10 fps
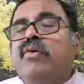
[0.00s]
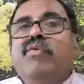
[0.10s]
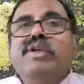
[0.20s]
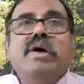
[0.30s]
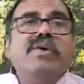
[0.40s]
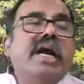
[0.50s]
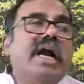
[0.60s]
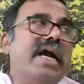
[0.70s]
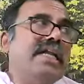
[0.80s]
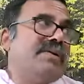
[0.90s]
without the
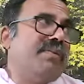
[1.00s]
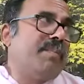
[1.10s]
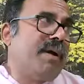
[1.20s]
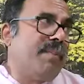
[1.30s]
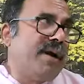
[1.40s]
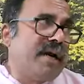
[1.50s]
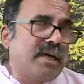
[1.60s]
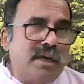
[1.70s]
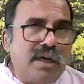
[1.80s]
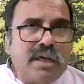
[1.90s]
guidance of a proper
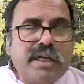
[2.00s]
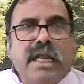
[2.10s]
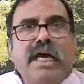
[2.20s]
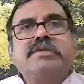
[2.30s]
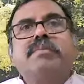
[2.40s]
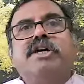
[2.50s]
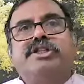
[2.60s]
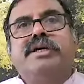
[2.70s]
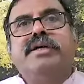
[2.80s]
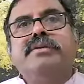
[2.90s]
realized
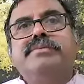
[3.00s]
master,